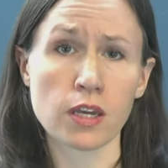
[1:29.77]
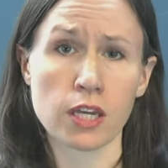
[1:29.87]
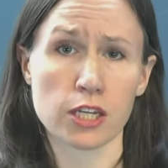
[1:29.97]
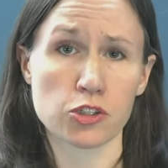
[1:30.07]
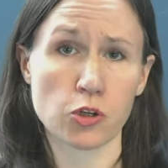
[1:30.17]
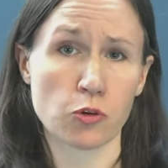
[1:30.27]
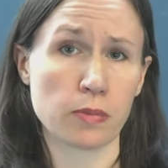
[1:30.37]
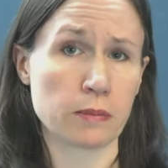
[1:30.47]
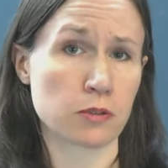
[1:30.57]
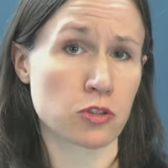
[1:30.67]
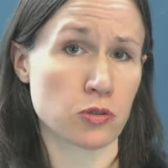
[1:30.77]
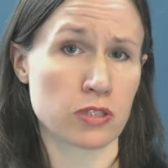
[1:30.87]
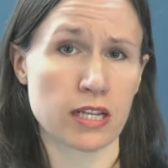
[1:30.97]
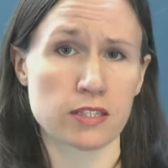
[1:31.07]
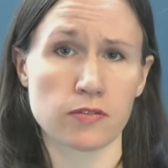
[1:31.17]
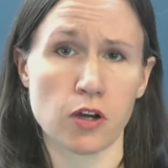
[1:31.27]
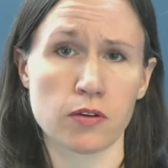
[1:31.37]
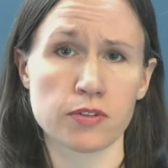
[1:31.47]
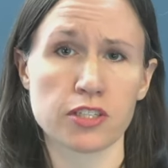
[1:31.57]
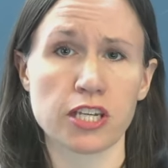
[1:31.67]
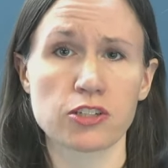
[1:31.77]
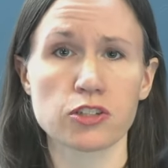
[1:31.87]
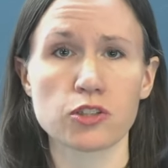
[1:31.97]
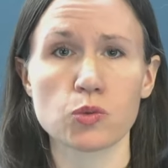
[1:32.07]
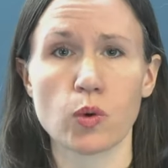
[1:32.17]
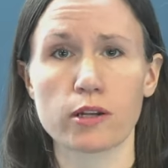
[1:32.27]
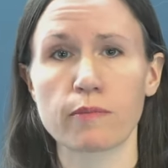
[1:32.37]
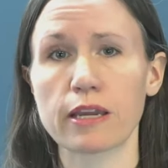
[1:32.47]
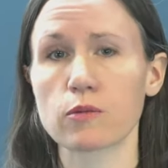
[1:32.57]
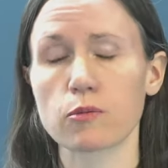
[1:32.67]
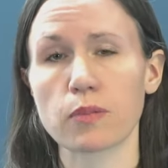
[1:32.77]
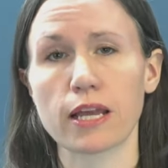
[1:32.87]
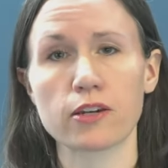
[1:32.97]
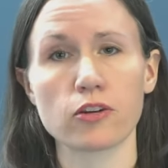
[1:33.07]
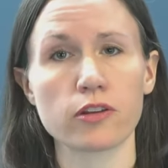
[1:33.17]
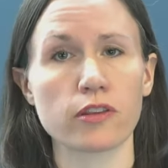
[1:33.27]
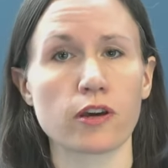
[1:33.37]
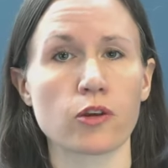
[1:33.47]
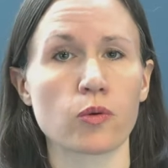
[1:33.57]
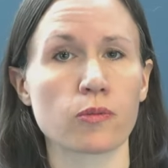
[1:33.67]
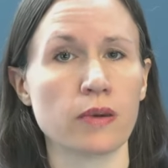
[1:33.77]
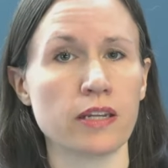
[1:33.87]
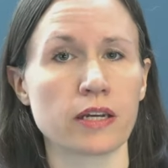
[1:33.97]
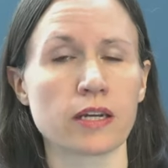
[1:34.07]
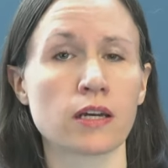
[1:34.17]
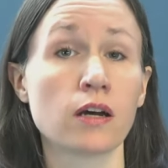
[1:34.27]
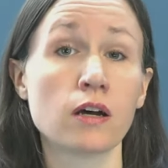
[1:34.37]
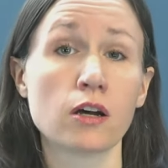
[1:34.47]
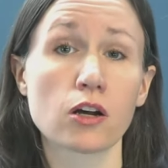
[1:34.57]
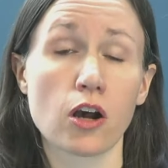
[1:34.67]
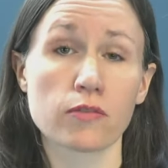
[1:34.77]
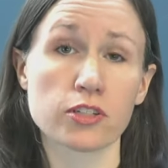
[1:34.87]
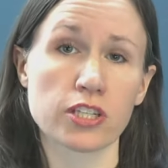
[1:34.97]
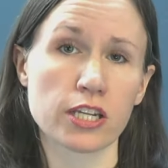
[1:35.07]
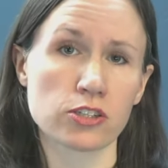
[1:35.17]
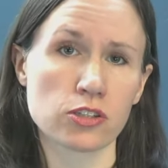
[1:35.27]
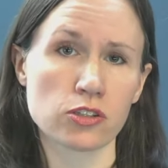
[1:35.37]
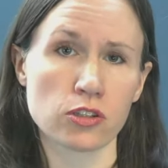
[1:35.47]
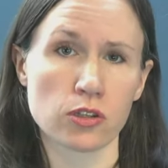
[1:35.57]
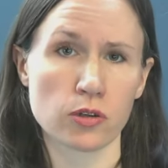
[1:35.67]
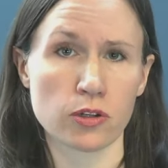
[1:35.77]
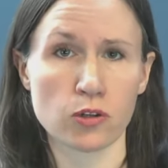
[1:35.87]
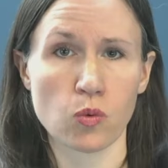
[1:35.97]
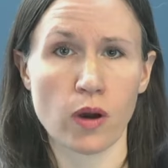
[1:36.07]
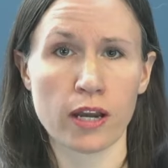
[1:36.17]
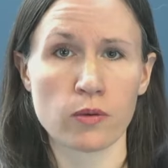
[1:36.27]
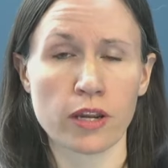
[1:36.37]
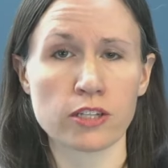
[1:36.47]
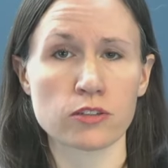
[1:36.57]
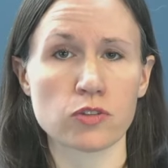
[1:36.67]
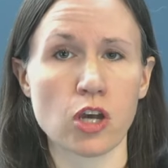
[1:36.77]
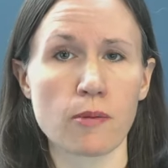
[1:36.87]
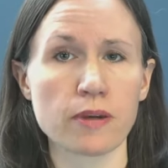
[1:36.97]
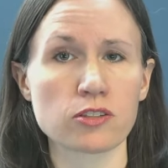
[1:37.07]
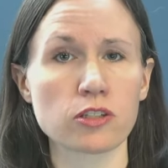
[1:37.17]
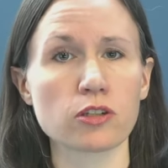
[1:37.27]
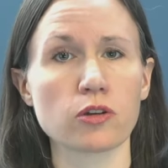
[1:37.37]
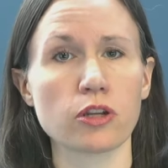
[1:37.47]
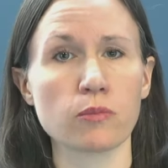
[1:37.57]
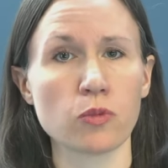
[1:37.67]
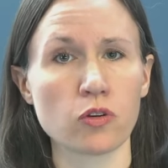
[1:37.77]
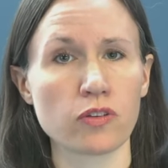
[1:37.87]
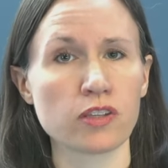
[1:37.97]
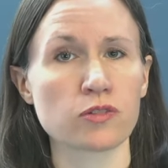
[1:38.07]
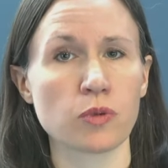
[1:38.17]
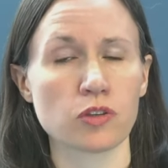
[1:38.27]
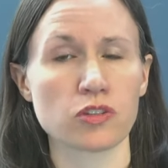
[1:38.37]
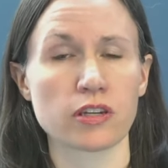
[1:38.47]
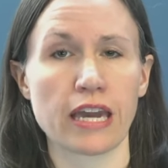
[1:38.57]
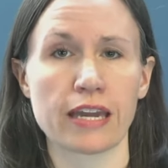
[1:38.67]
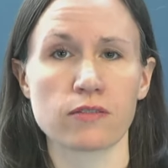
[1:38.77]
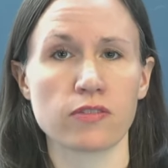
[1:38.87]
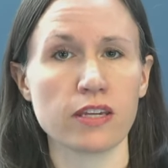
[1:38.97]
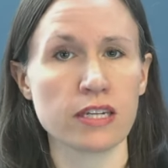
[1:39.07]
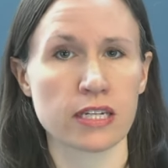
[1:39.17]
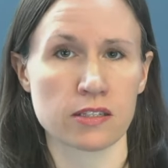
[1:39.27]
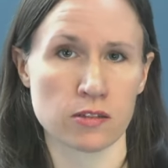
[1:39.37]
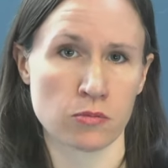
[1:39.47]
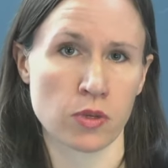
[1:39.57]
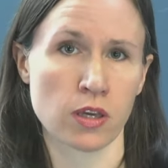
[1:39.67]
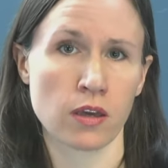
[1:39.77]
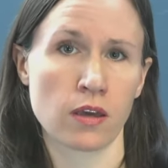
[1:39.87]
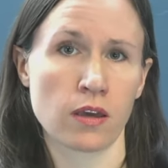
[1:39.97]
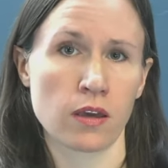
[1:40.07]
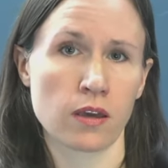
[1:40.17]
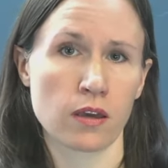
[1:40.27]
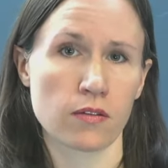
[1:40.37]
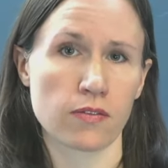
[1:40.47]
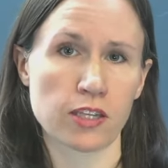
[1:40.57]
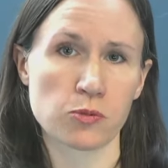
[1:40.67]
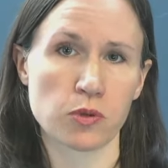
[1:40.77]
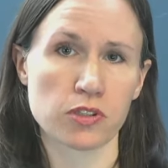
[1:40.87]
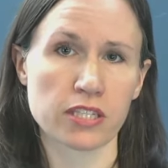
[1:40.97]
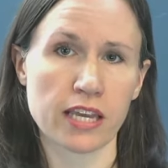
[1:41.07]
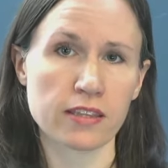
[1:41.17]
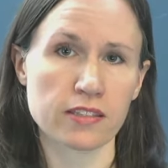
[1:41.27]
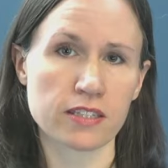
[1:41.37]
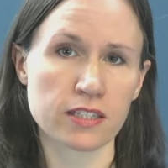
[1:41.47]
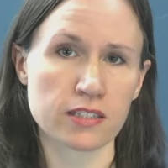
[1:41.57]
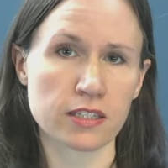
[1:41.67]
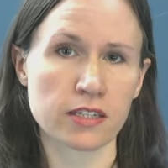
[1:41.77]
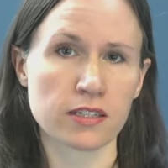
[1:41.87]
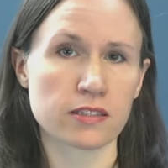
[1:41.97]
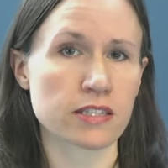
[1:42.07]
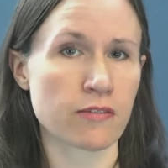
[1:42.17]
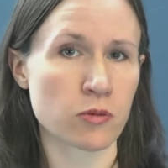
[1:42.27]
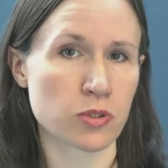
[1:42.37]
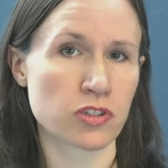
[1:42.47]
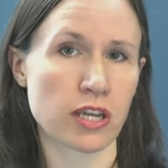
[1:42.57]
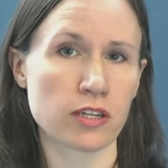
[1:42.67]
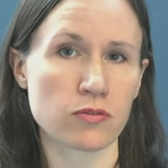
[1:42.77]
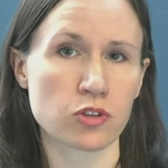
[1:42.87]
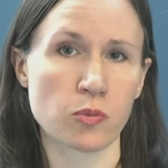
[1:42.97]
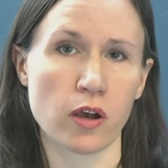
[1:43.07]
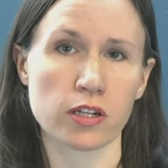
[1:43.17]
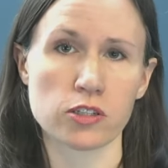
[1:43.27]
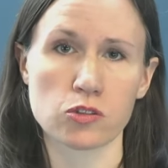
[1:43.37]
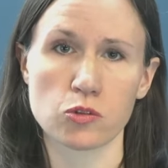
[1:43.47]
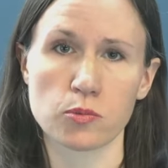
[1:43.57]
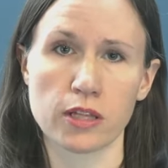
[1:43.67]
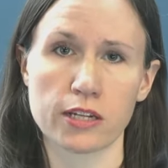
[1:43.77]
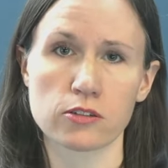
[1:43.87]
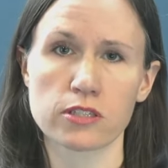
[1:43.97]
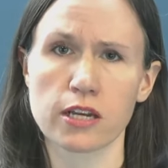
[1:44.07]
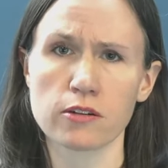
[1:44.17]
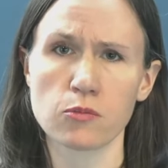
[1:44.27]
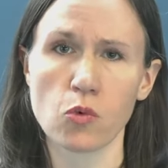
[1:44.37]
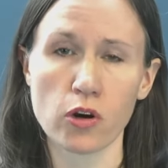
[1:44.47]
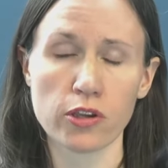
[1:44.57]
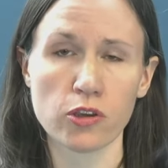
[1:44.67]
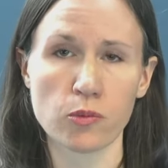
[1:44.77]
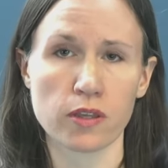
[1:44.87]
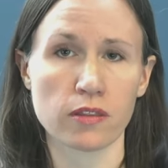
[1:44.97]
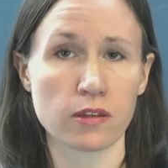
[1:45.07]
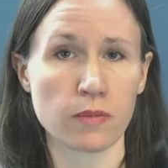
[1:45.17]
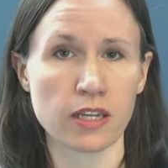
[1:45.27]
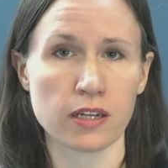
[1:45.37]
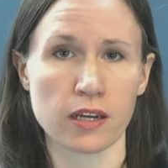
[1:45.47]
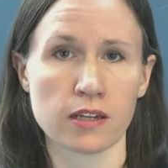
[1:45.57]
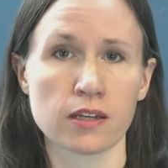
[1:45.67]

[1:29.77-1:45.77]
It showed people two sets of conversations, one made with Blender and the other with Meena. Conversations included a wide range of topics, including movies, music, and veganism. Facebook said the sixty-seven percent of respondents through Blender sounded more human than Meena.